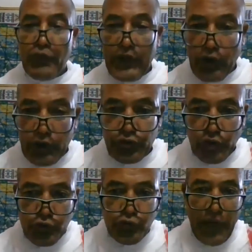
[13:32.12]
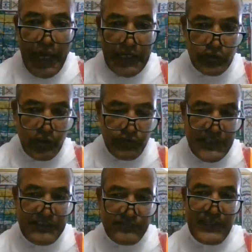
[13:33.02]
We also do a lot of
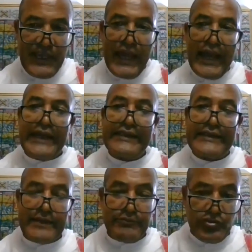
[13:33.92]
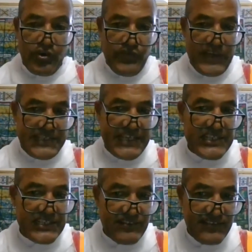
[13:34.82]
things in terms of
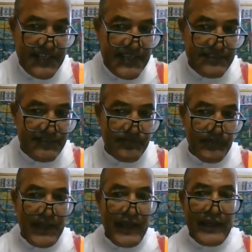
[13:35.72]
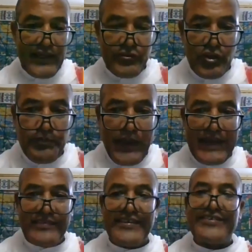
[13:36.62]
vegetation studies.
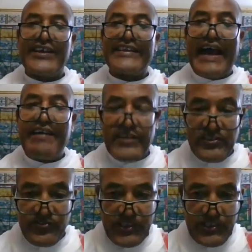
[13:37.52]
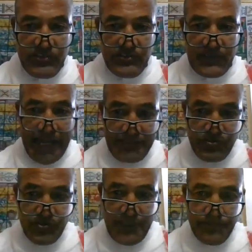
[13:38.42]
Ethiopia is such a diverse
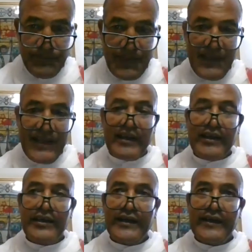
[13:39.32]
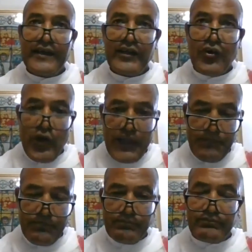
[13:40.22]
country.
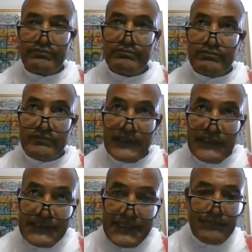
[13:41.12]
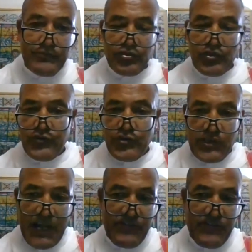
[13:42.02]
Going in terms of
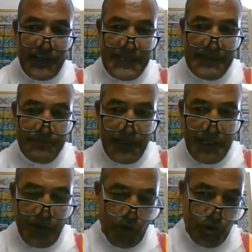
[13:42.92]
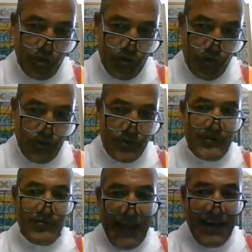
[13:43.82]
geographical altitude,
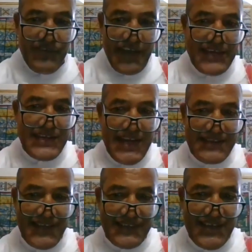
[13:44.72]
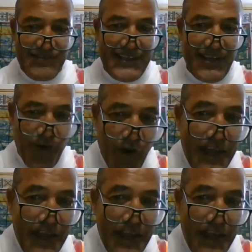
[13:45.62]
we have areas that are really